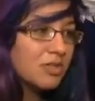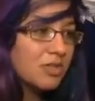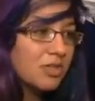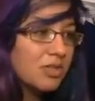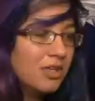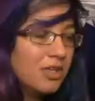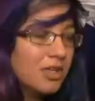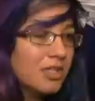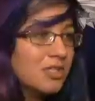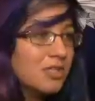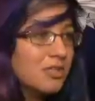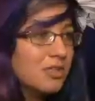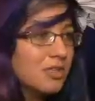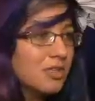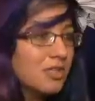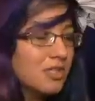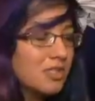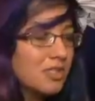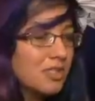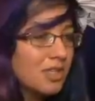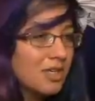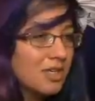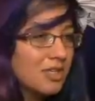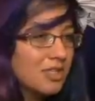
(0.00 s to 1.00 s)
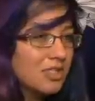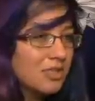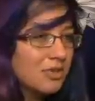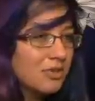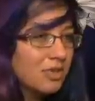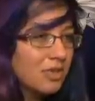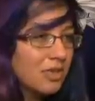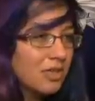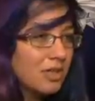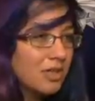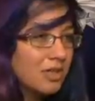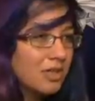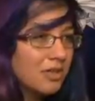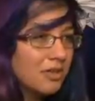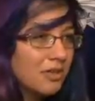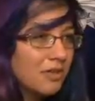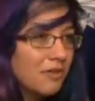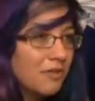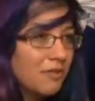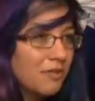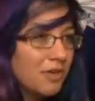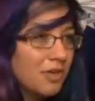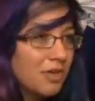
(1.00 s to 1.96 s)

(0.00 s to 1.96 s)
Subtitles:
You guys know this. I do a lot of,